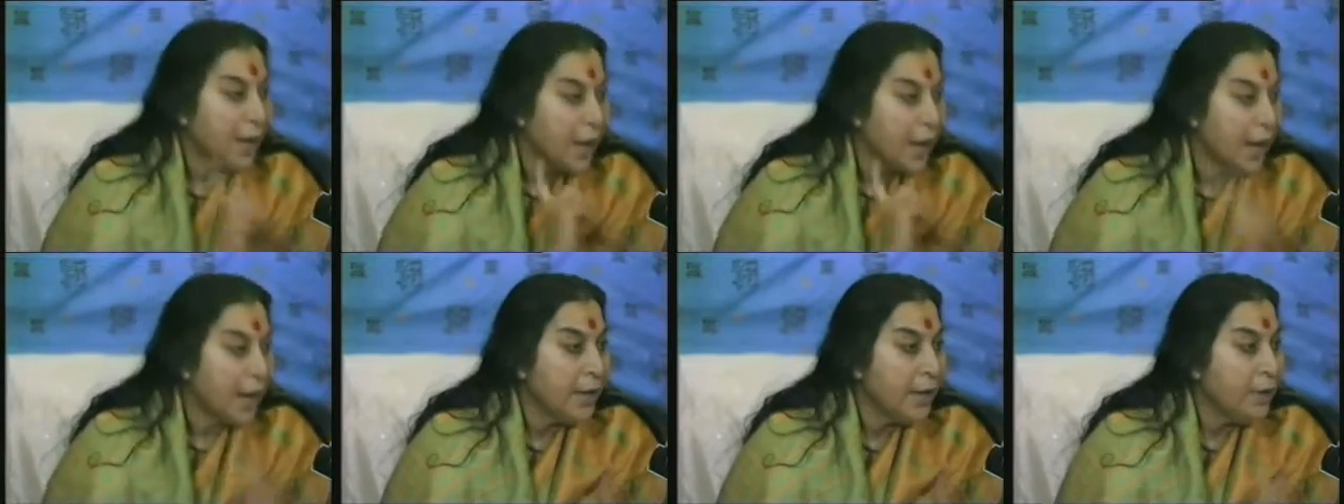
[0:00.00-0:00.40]

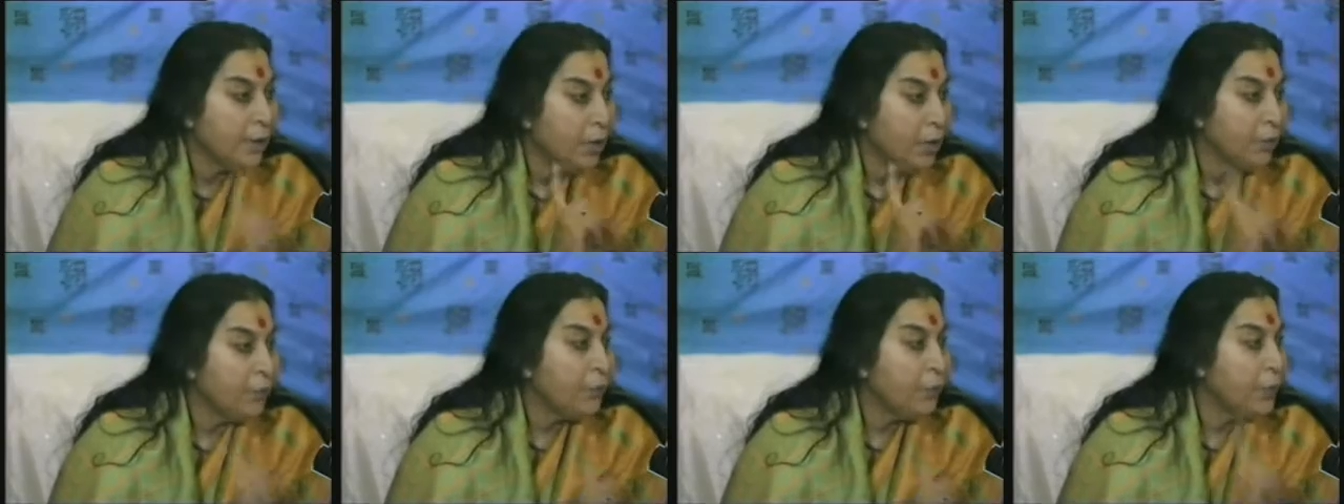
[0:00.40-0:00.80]
and
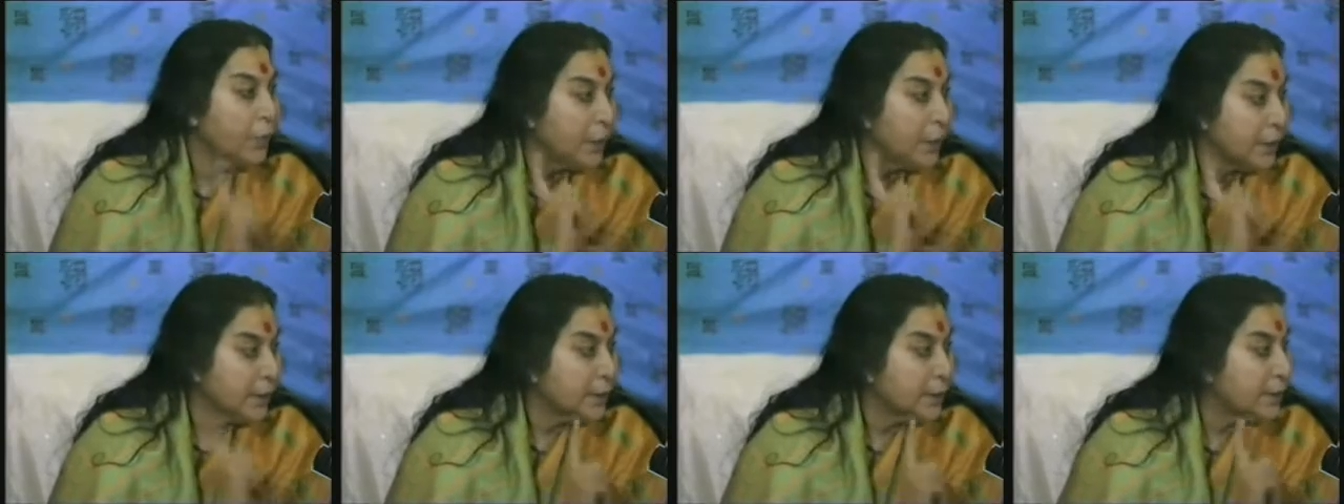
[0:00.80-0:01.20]
of your
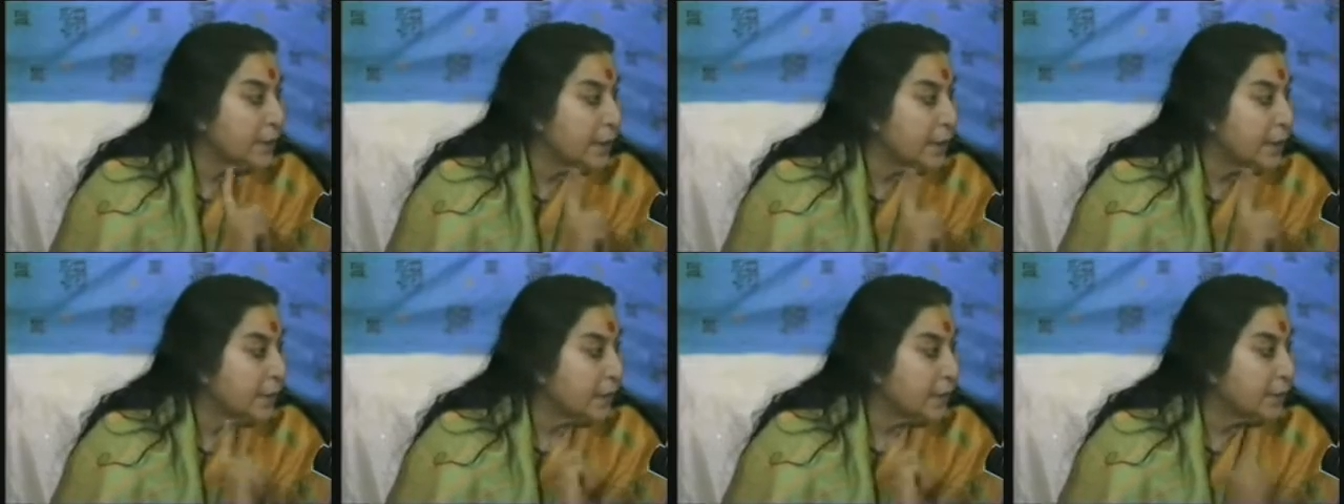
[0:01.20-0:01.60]

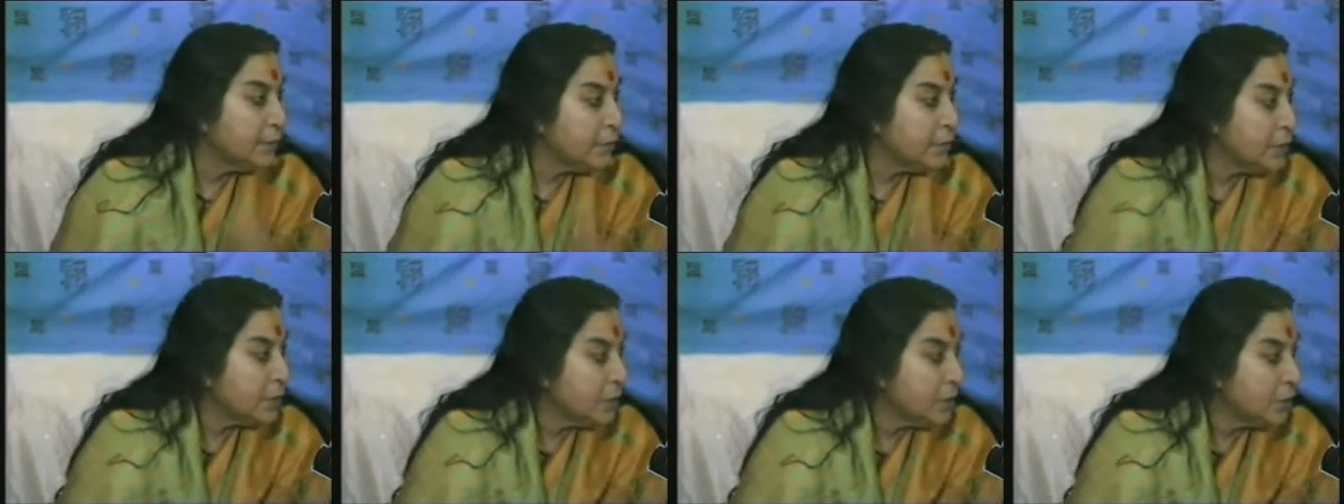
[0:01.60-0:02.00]
understanding
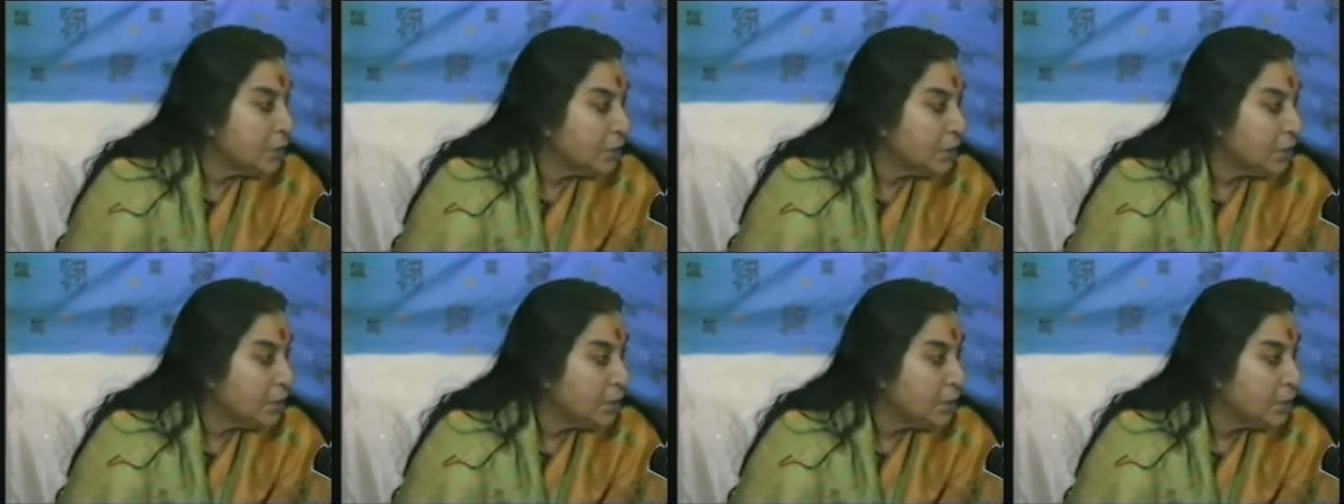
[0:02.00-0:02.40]
of Sahaja.